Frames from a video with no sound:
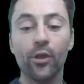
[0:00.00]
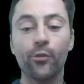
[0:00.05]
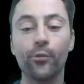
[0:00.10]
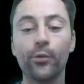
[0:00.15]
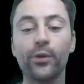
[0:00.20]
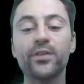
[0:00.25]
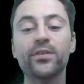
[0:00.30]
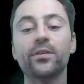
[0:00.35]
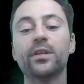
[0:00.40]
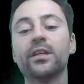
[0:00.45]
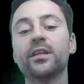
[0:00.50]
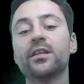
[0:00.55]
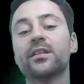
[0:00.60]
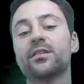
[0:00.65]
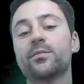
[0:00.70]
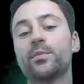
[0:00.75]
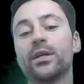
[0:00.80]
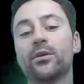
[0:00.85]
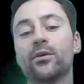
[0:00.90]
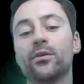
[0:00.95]
The reason
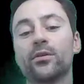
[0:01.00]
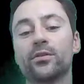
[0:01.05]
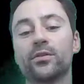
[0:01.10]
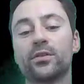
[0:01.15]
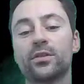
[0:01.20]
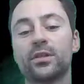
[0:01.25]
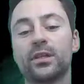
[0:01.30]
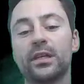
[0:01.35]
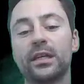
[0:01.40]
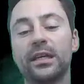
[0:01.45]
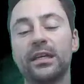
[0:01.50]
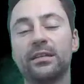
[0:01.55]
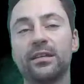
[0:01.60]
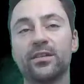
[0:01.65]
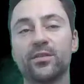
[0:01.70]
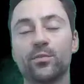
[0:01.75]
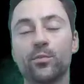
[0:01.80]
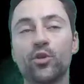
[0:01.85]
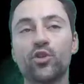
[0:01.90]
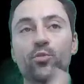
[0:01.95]
is because it
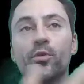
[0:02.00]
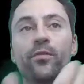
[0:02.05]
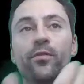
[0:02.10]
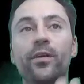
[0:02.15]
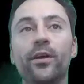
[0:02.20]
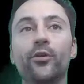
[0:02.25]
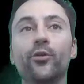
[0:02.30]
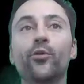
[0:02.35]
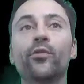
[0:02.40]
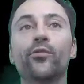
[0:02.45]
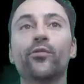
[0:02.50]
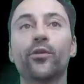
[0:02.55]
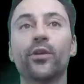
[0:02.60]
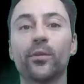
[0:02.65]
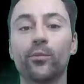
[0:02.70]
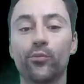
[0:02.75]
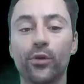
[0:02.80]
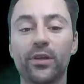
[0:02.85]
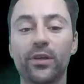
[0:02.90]
has much more value if you can